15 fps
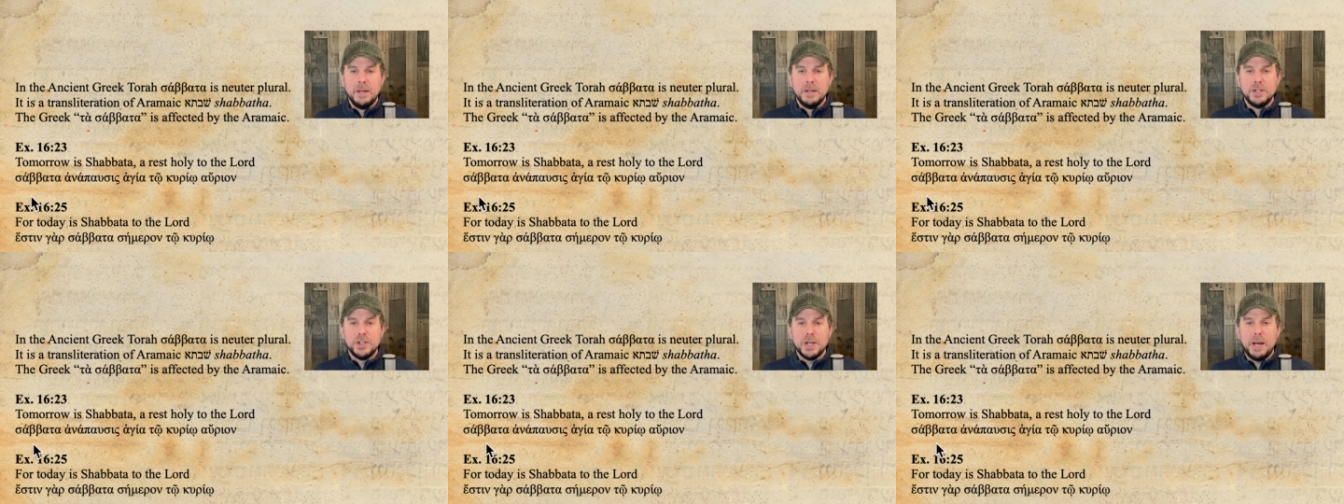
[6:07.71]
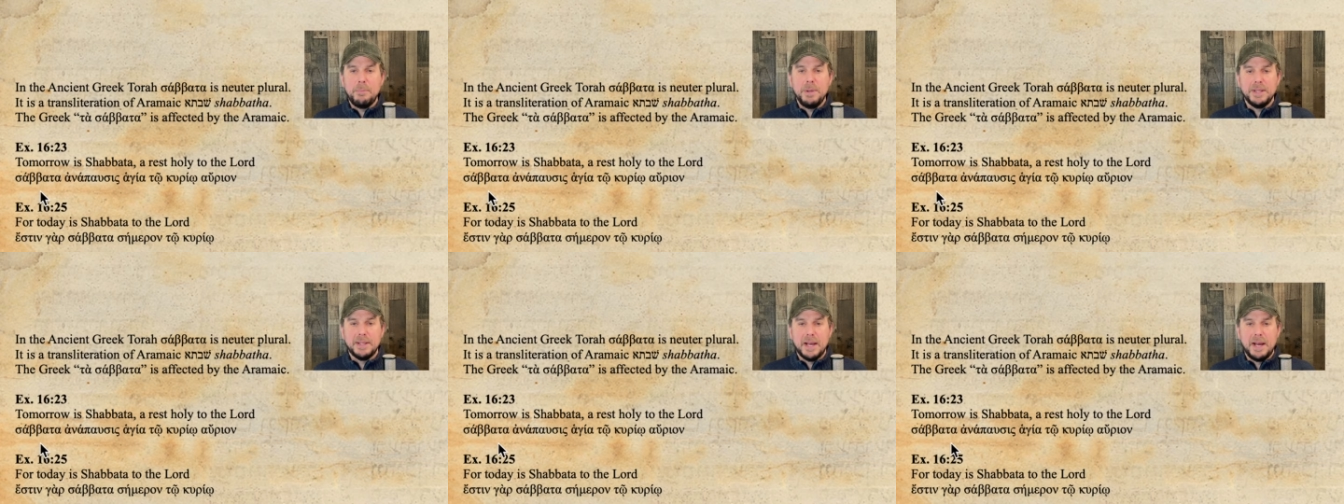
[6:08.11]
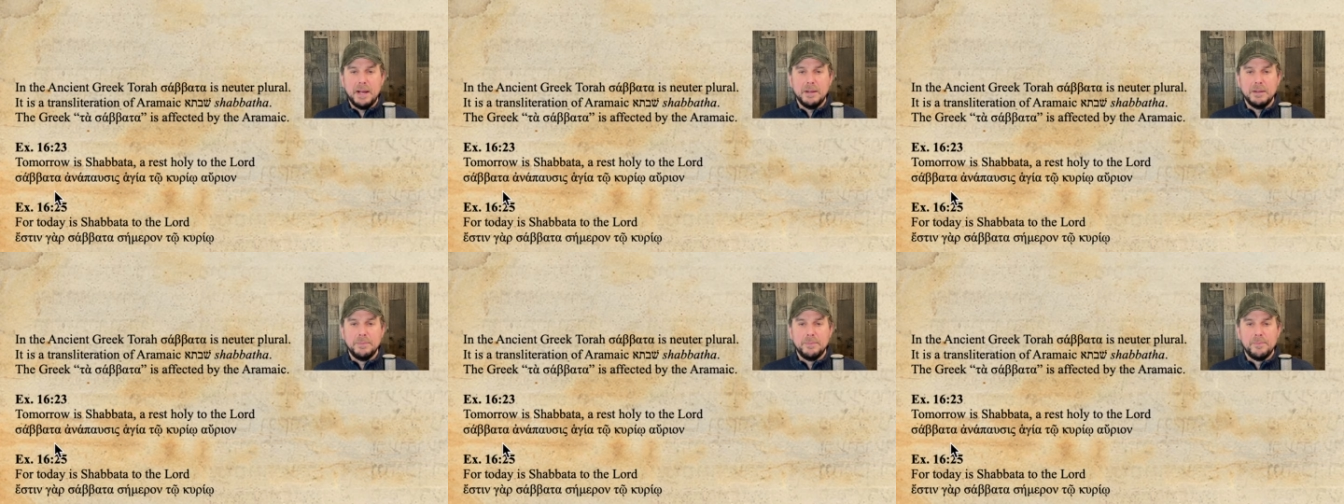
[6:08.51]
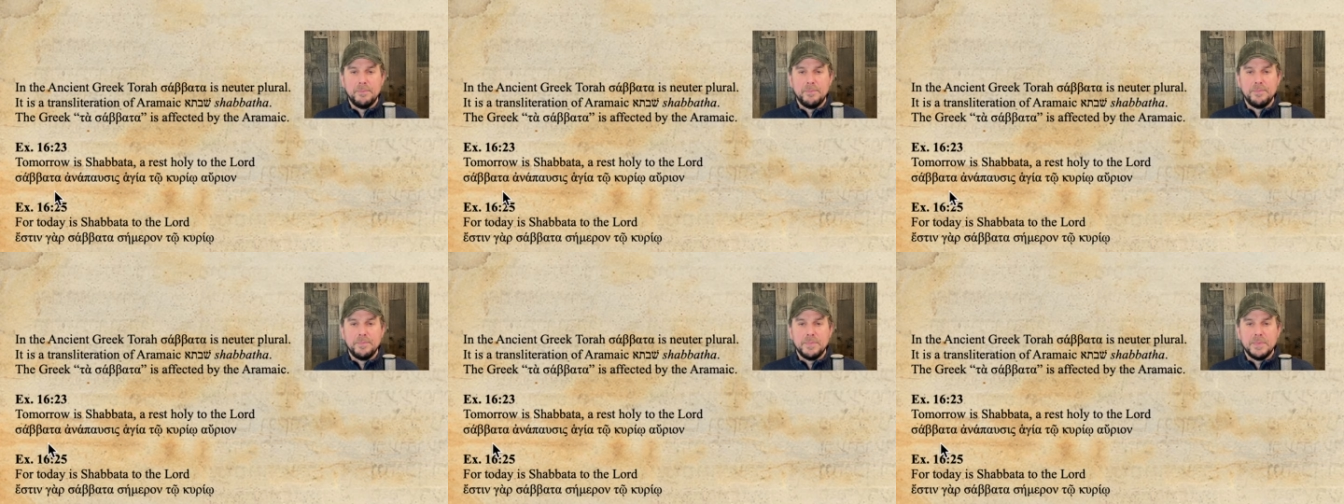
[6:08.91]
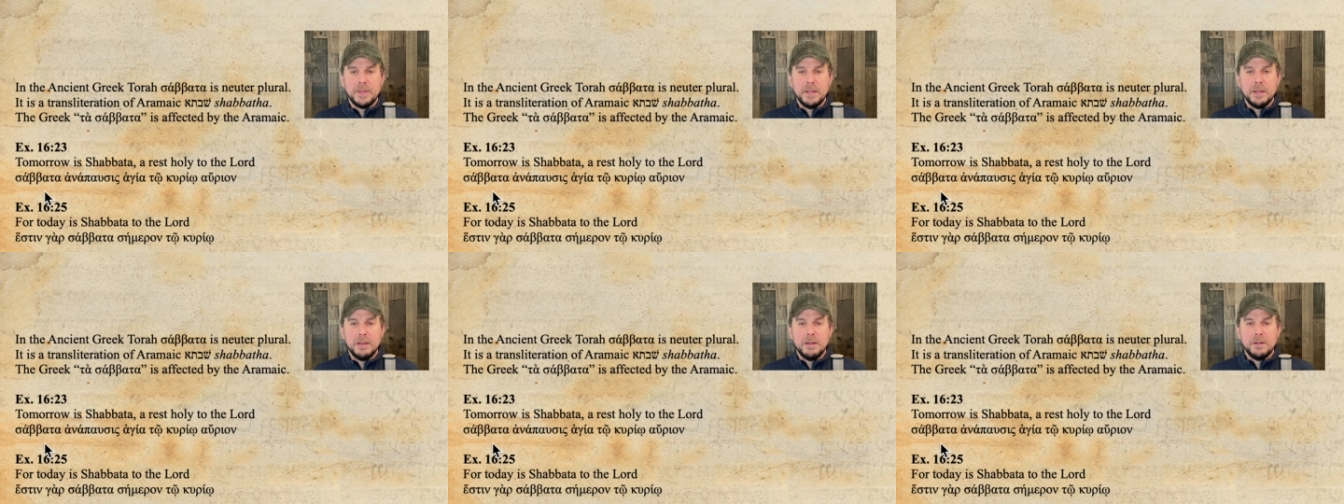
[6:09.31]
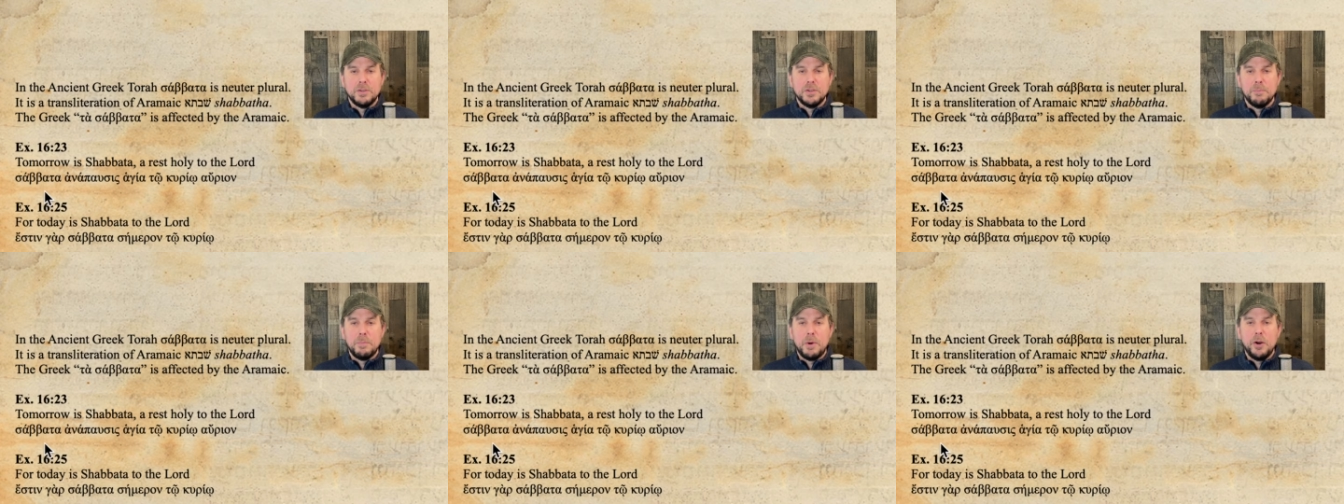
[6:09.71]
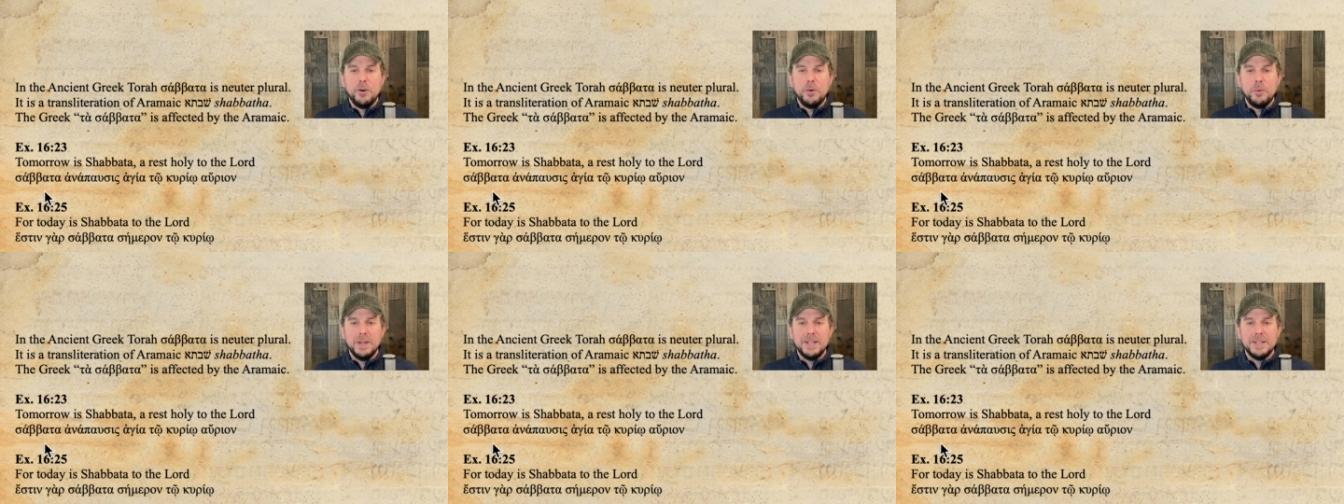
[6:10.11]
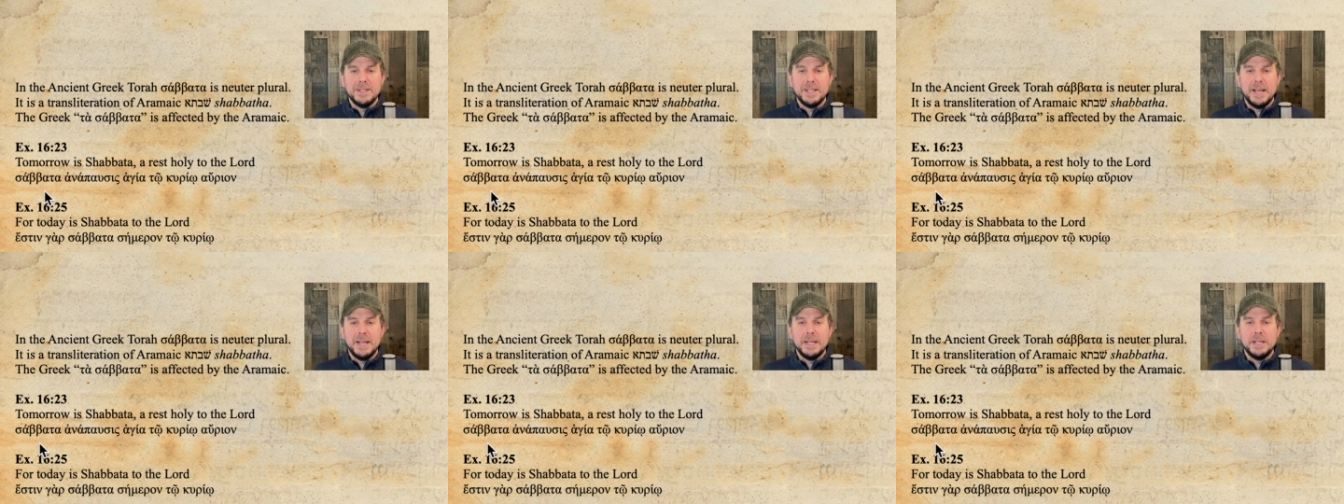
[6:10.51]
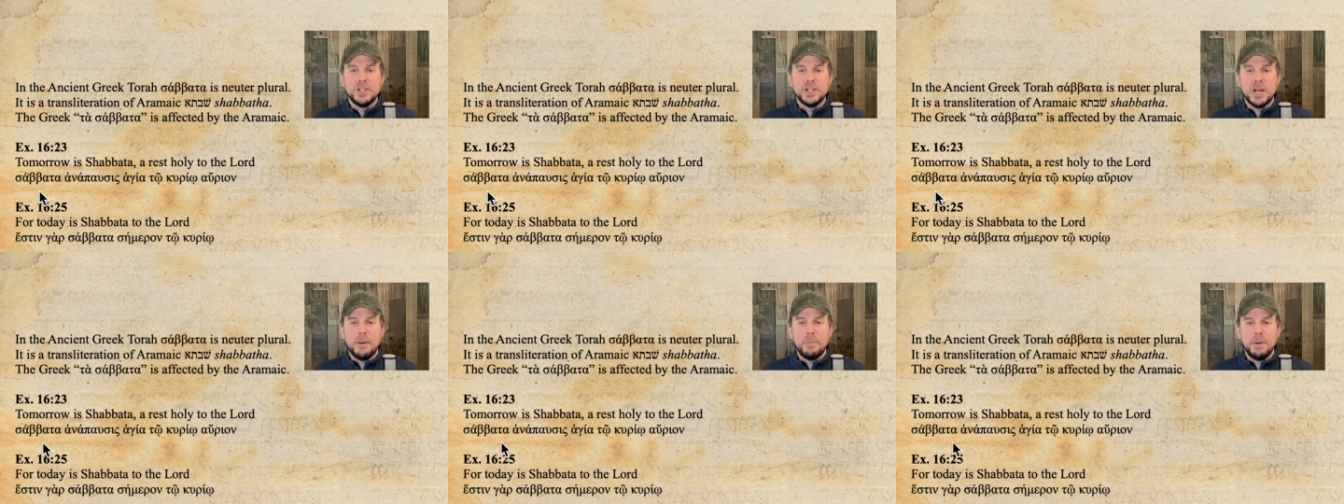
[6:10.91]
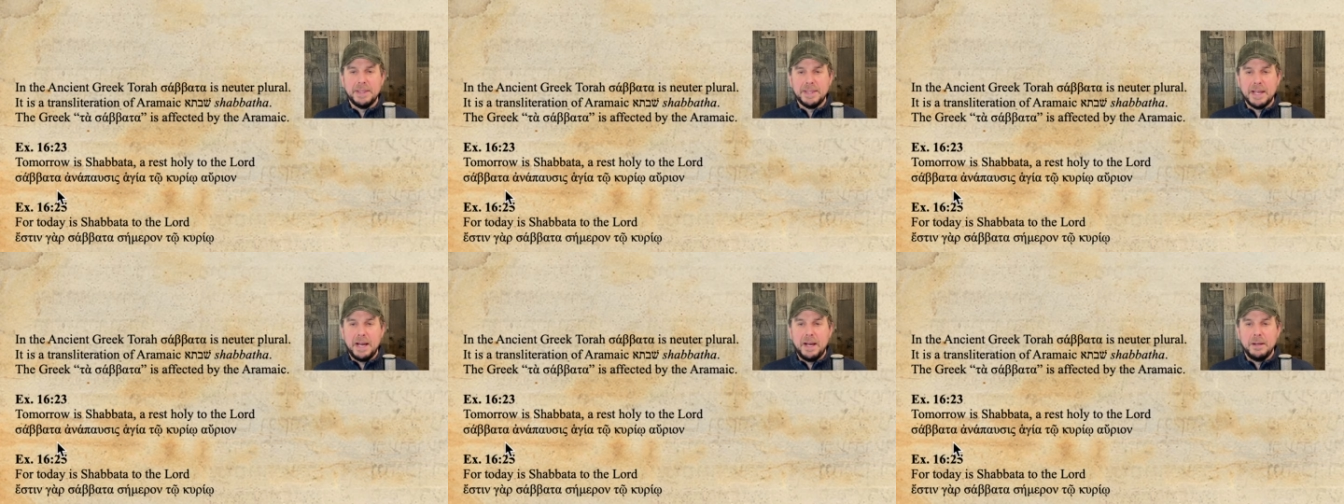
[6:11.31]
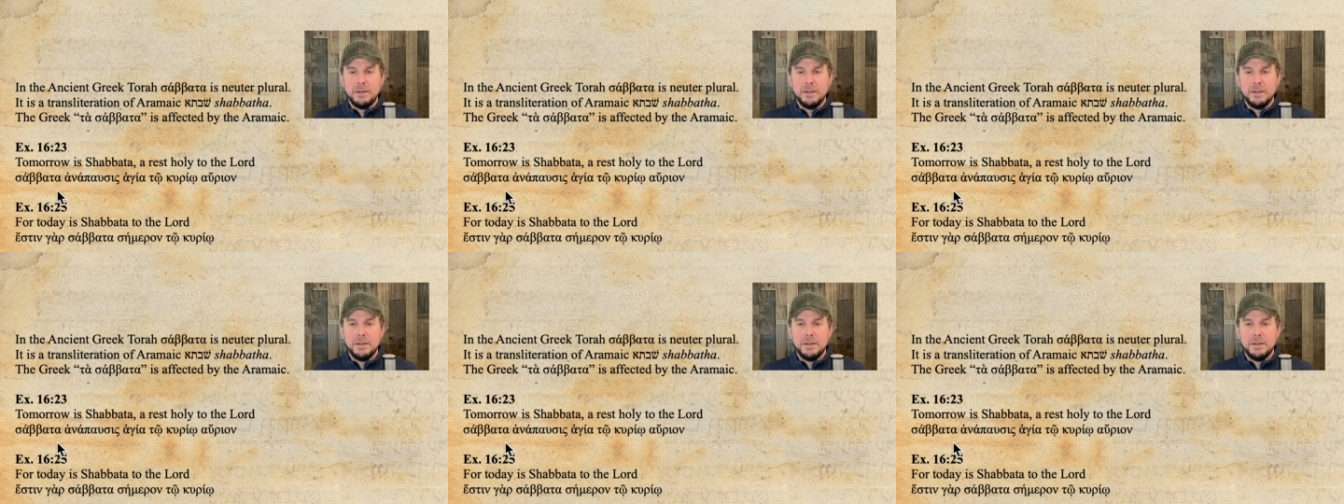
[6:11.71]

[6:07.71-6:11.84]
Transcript: Shabbata Tomorrow is a Shabbatah,